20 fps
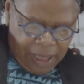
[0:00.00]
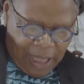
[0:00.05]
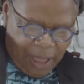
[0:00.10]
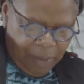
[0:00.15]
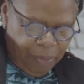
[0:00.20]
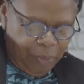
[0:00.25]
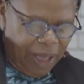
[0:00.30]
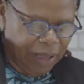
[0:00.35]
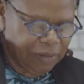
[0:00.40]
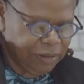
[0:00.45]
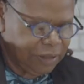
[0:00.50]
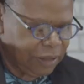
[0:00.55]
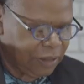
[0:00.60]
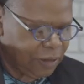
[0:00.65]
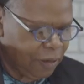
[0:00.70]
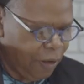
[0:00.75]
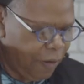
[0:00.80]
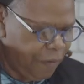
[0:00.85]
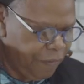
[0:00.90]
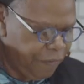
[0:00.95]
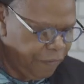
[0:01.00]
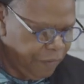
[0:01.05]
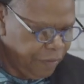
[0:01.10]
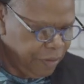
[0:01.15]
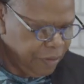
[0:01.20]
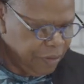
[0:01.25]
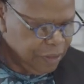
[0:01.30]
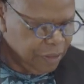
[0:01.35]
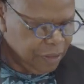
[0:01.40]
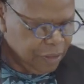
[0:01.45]
and bounces off
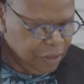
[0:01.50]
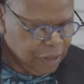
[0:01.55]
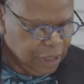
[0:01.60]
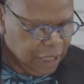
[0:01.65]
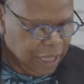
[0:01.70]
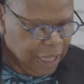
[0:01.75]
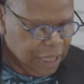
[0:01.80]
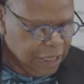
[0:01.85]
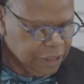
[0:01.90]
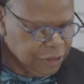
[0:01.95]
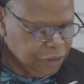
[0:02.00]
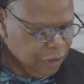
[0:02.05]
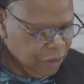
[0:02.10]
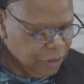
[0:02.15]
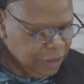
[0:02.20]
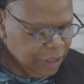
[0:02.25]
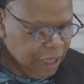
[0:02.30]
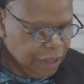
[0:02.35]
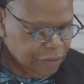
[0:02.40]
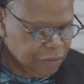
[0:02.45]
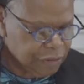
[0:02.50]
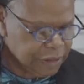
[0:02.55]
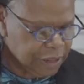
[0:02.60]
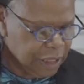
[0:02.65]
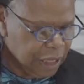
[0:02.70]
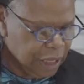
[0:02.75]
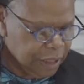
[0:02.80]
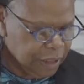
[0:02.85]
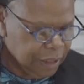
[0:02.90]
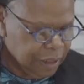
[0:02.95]
the edge on the other
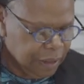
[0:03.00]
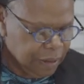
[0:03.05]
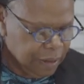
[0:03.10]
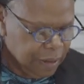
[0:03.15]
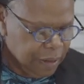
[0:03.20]
side.